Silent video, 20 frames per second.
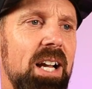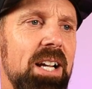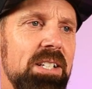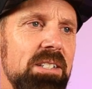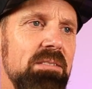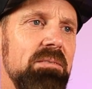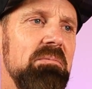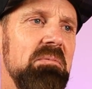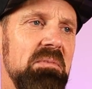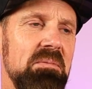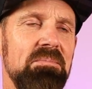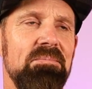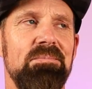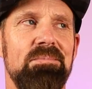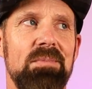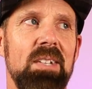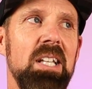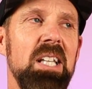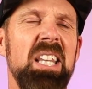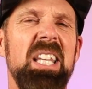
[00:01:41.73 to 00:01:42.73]
I
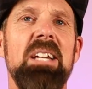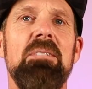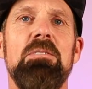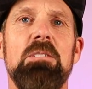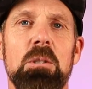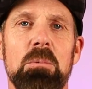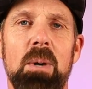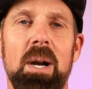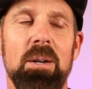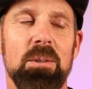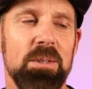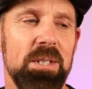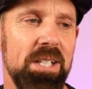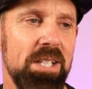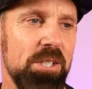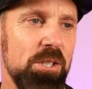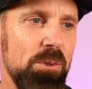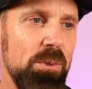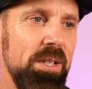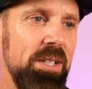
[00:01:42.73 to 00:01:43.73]
lift around the
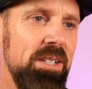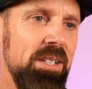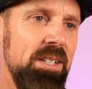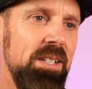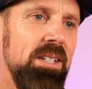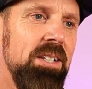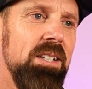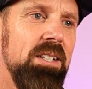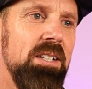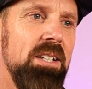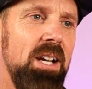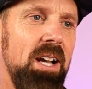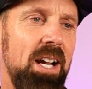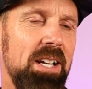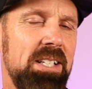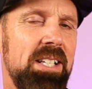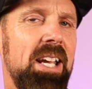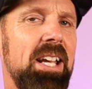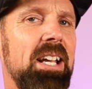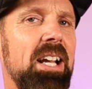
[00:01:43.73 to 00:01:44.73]
injury. I
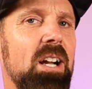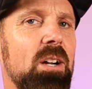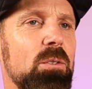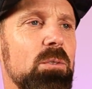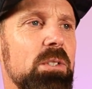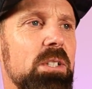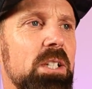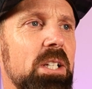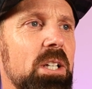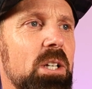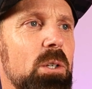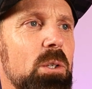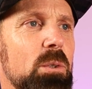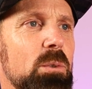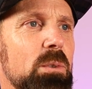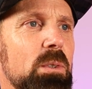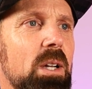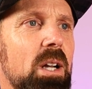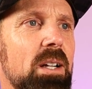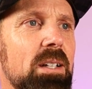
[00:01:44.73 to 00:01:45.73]
take out, you
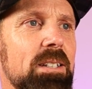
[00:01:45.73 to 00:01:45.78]
know,